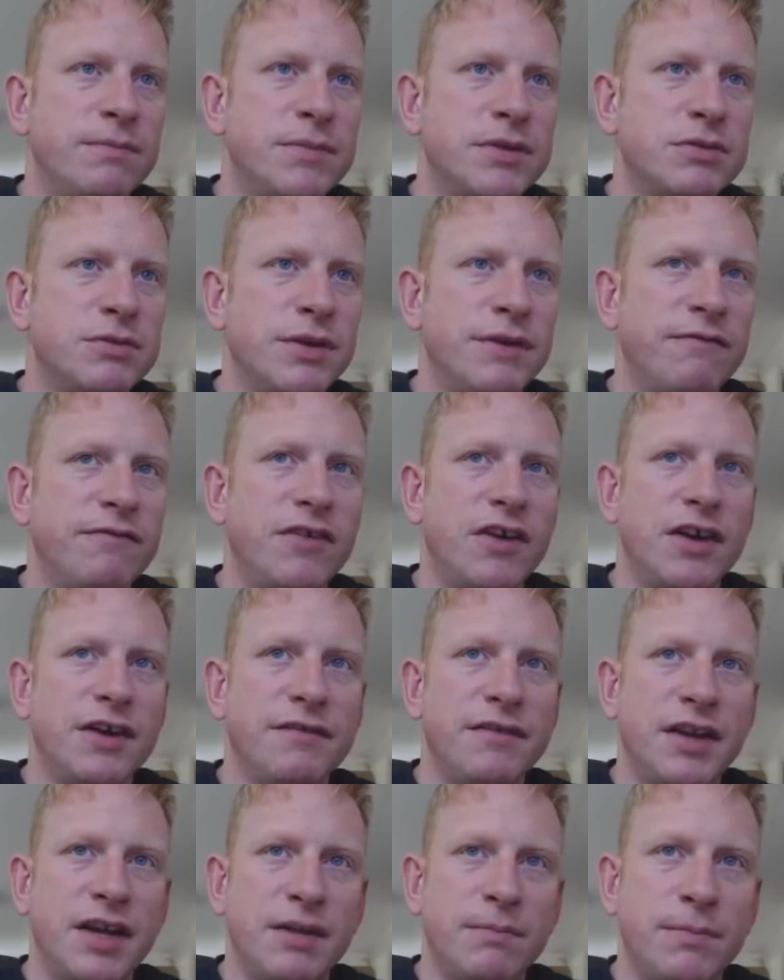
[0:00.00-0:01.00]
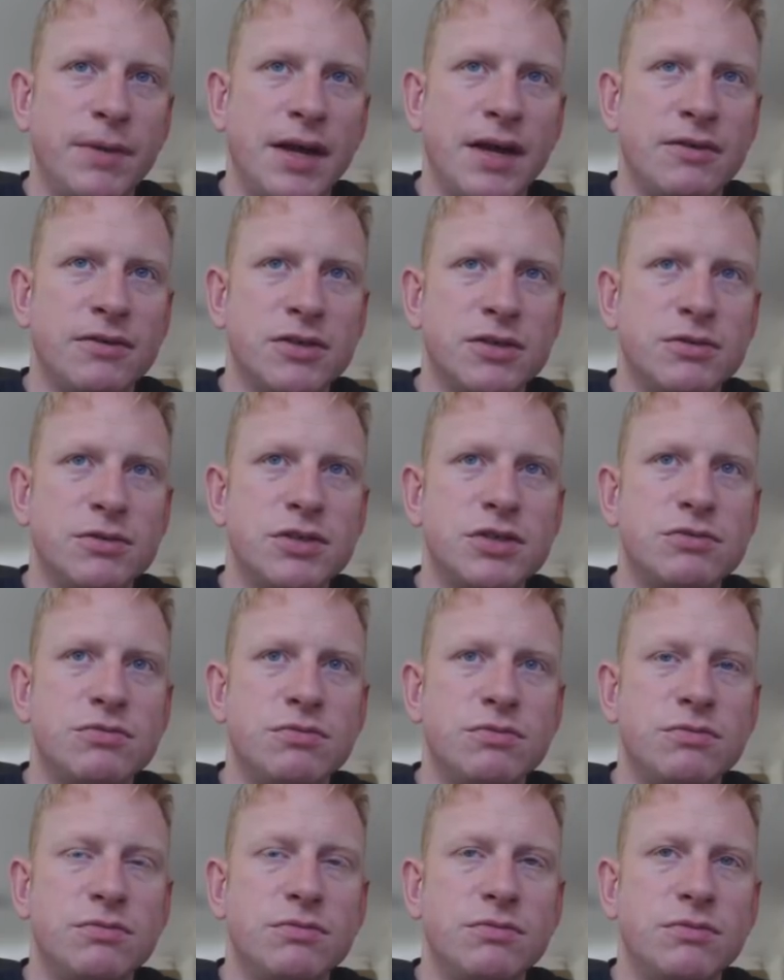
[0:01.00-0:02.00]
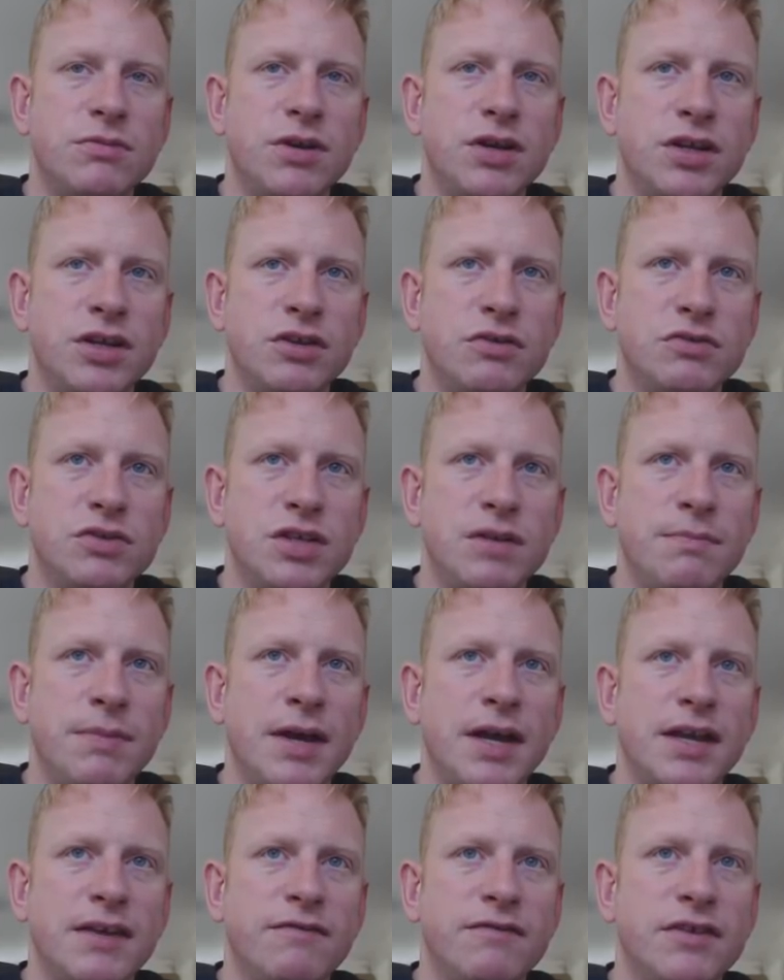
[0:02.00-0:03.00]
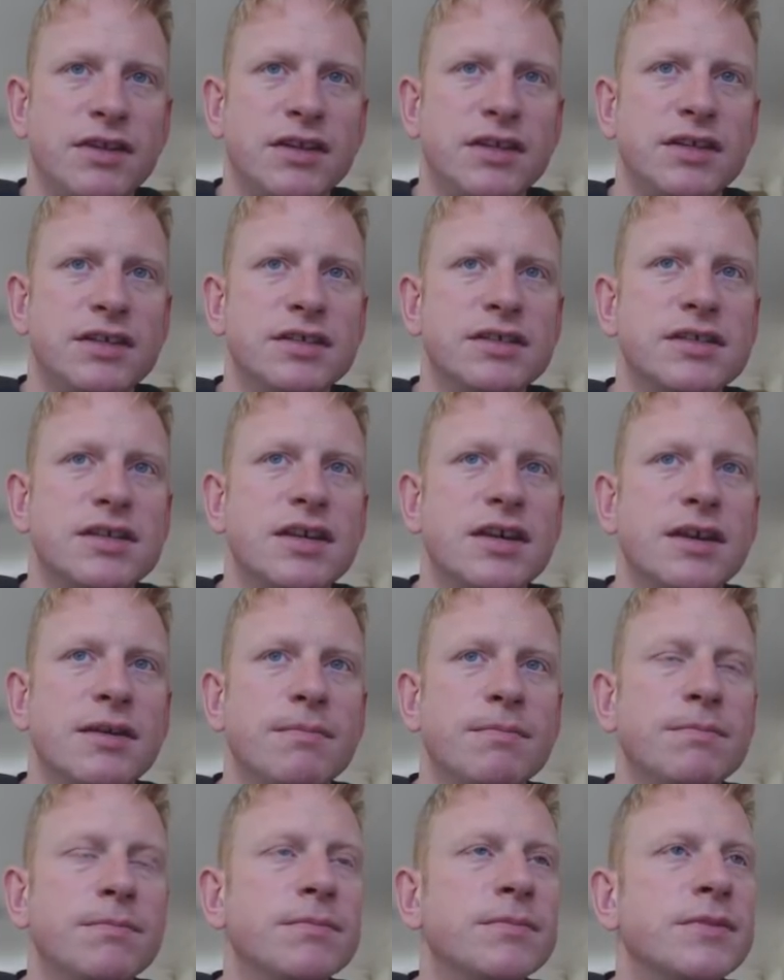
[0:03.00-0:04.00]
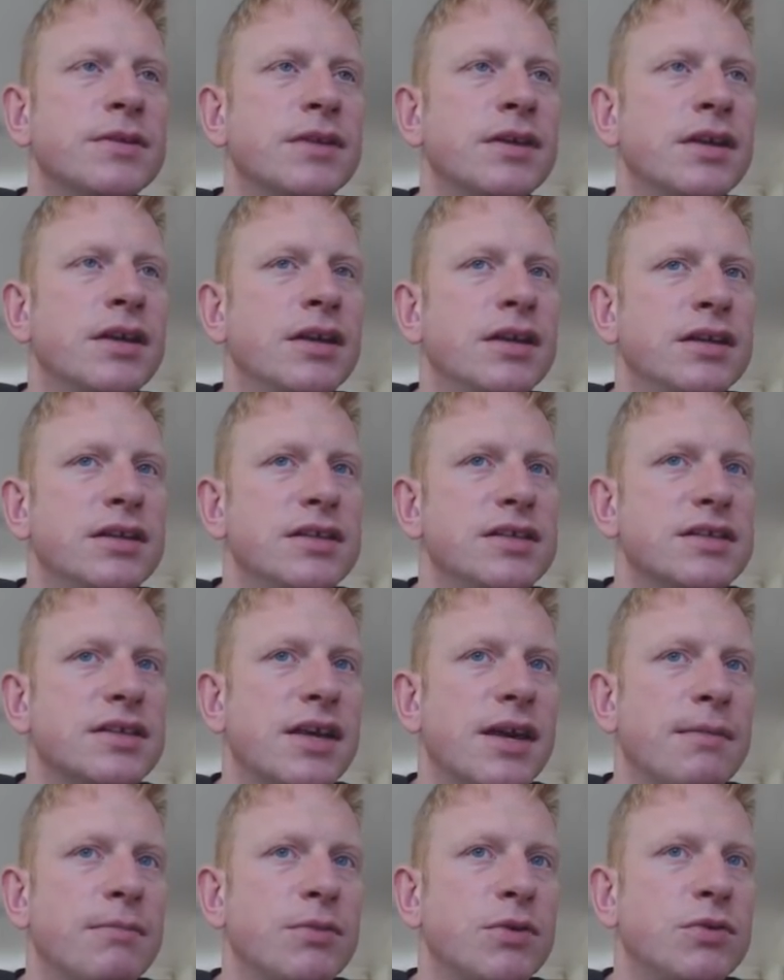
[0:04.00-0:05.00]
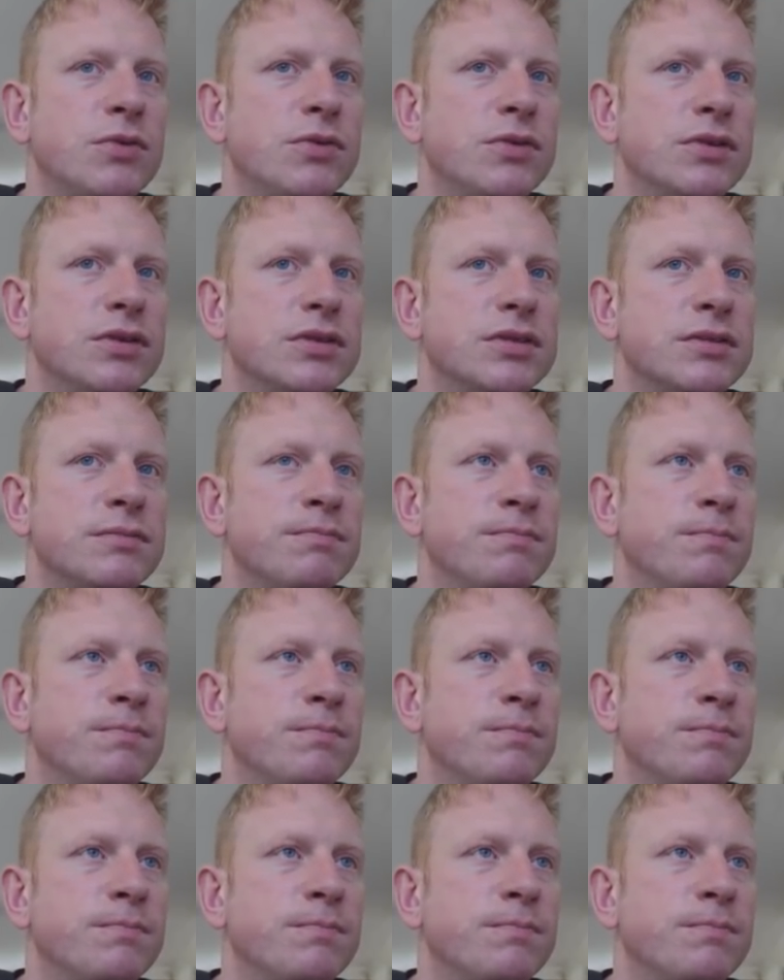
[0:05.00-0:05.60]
between £5 and £8, which is what I usually pay for these camcorders.